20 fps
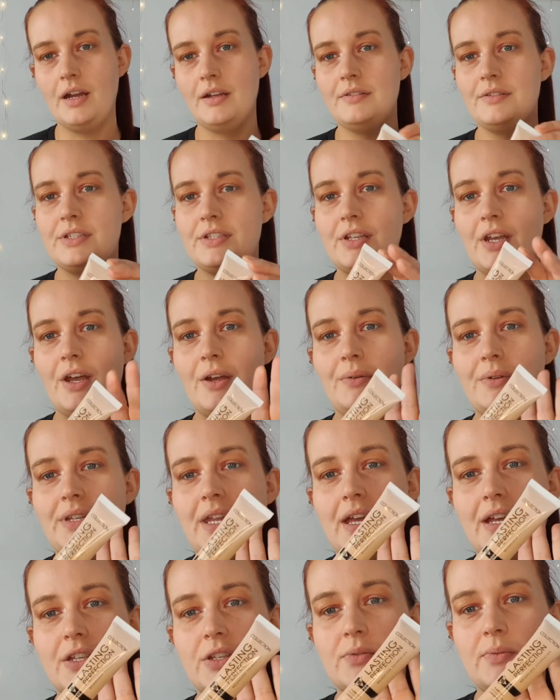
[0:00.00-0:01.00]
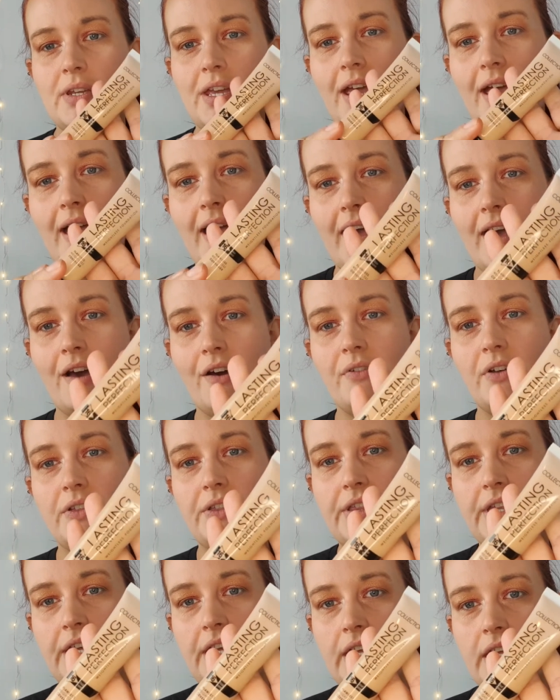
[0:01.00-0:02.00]
So next we have
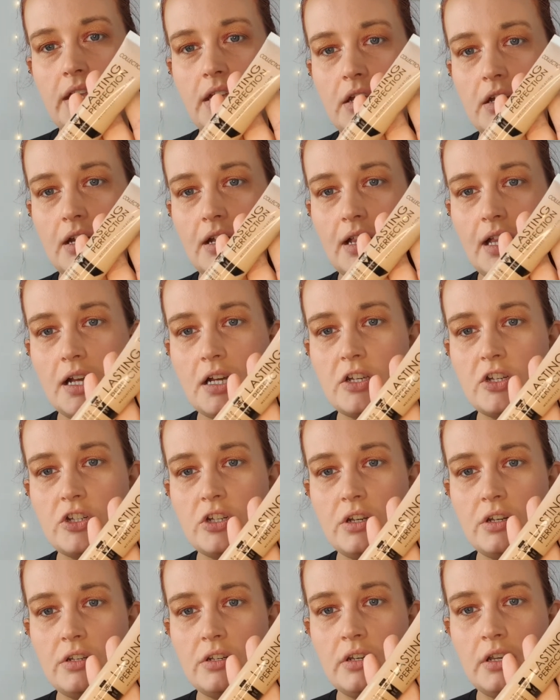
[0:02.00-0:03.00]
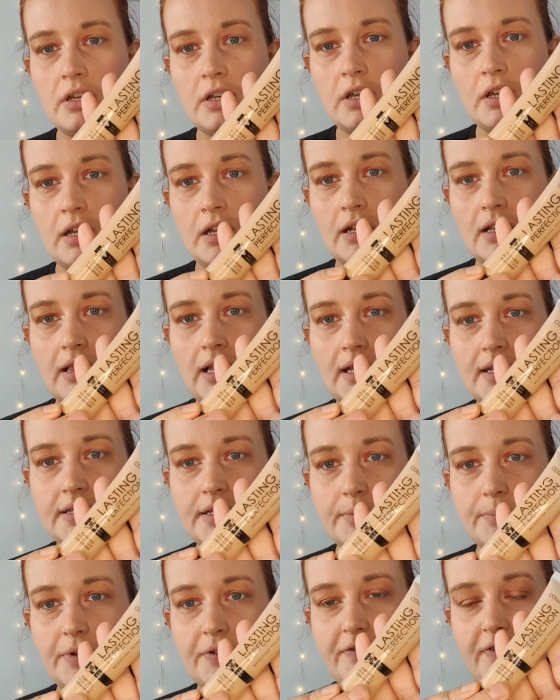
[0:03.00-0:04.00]
the Collection
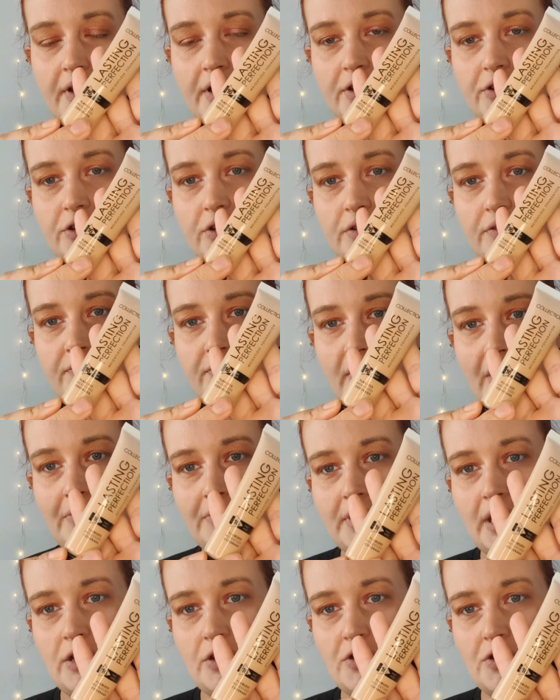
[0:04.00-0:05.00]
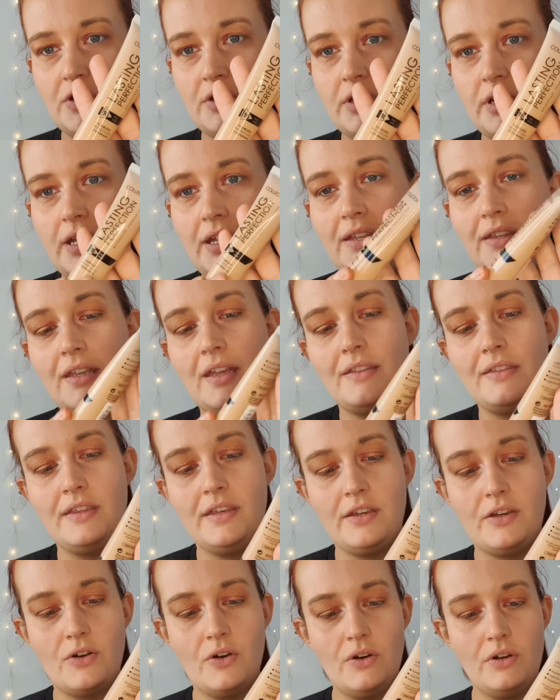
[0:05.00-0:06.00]
Lasting Perfection Foundation in
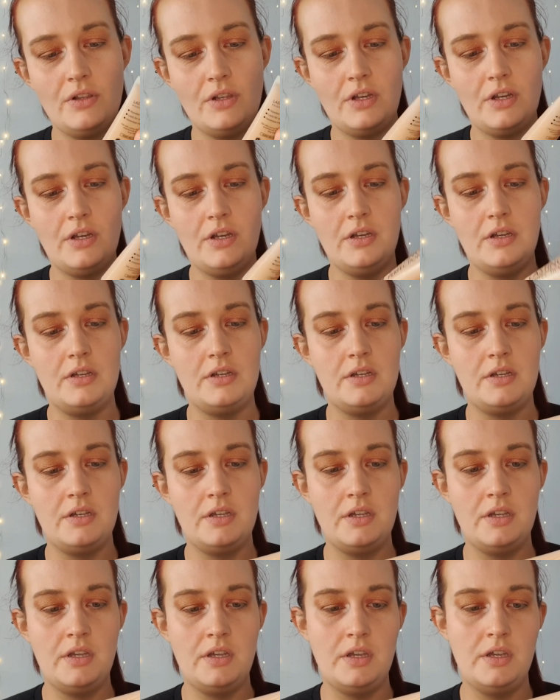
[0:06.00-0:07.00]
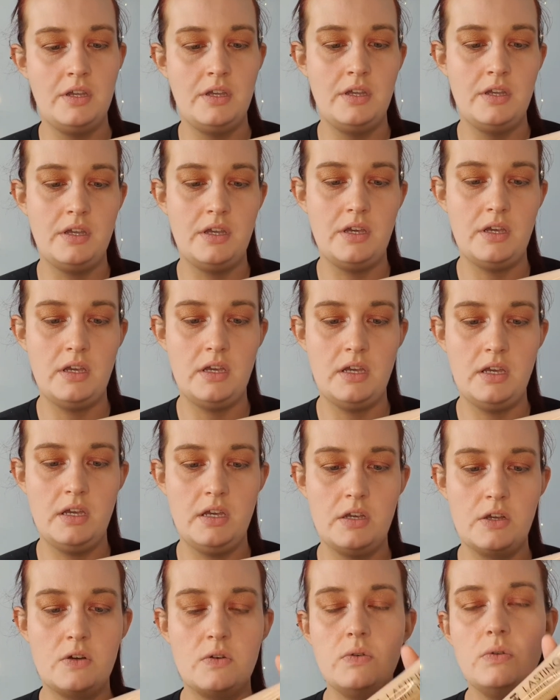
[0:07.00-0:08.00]
the colour
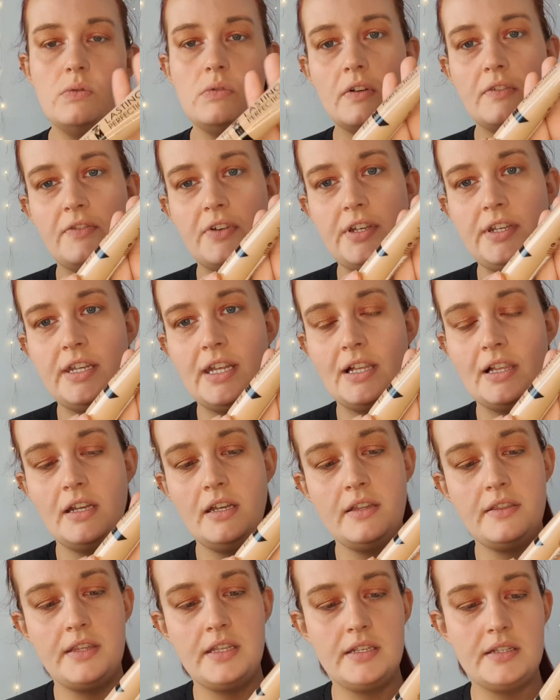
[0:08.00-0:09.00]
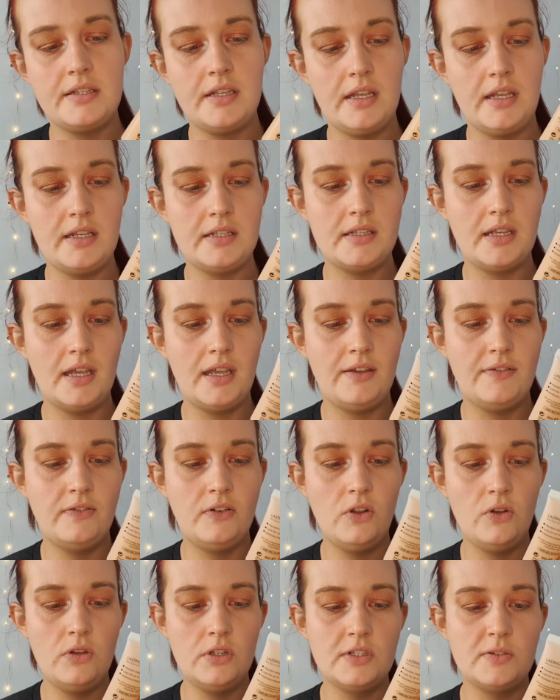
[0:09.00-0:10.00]
Cool Vanilla. This is a
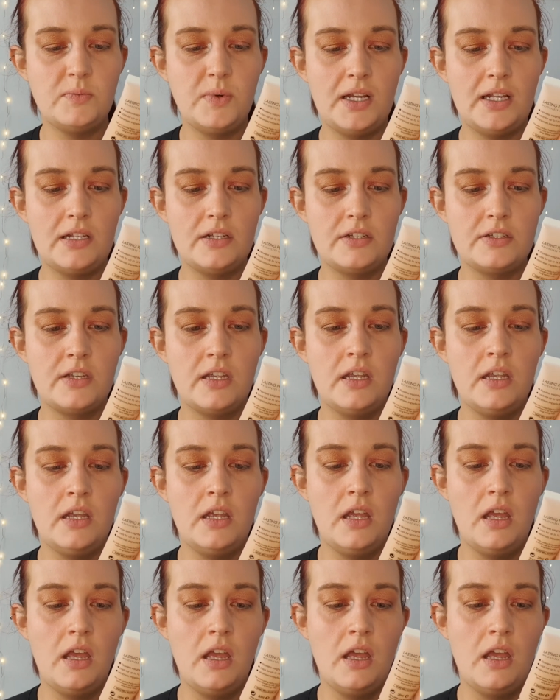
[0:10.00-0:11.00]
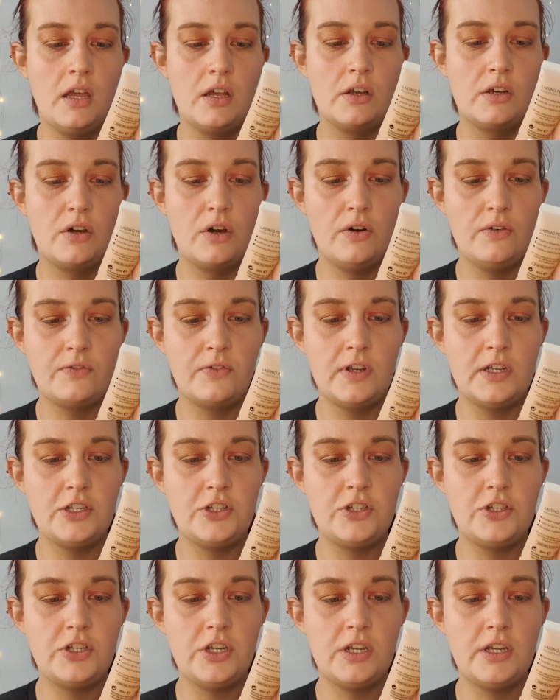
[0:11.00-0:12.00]
flawless, weightless
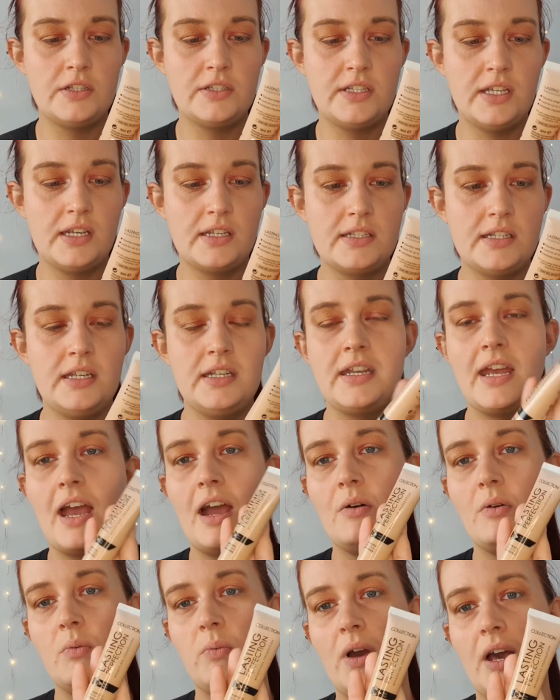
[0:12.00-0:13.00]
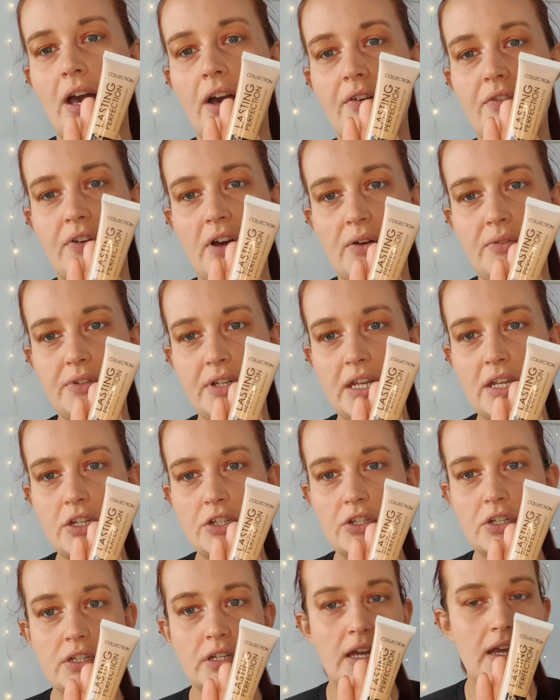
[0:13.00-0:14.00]
Coverage 16-hour wear
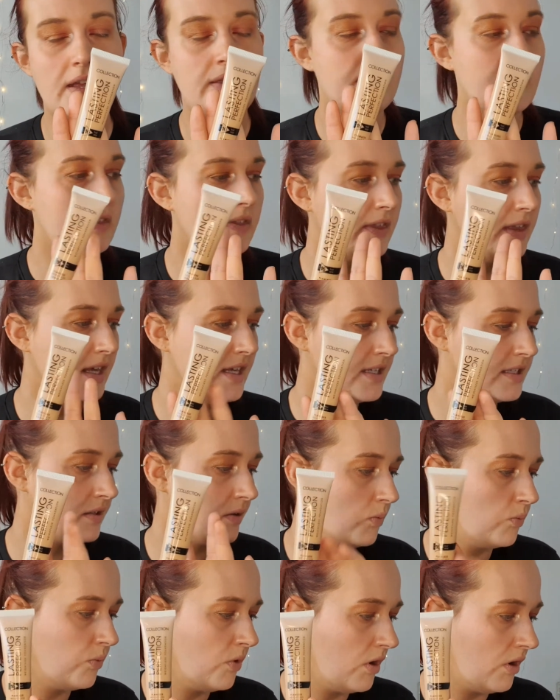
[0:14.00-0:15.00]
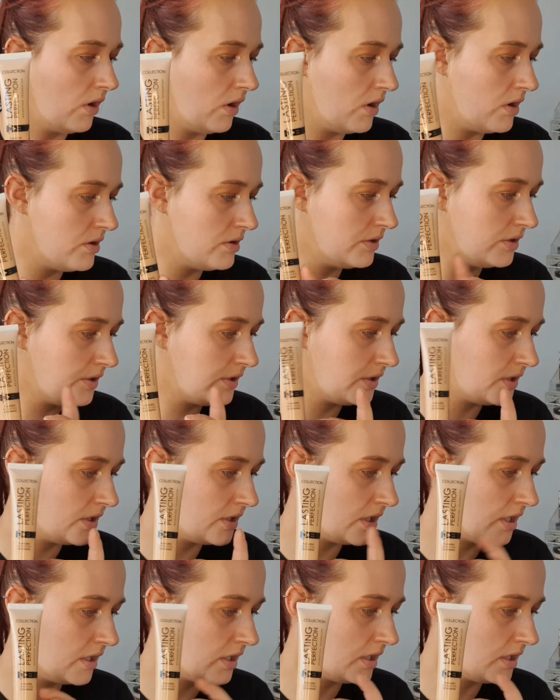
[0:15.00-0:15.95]
foundation, and this was